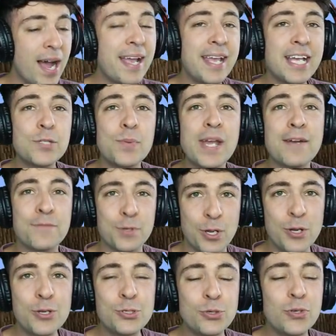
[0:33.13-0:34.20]
I guess we have
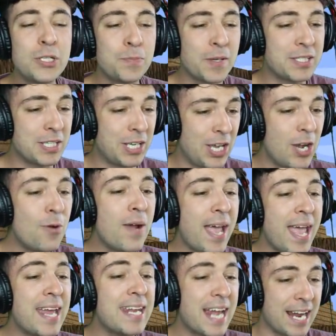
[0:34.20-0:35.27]
no choice but to go
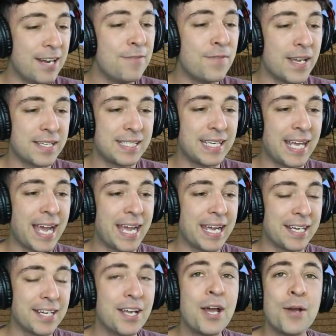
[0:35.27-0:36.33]
ahead and investigate.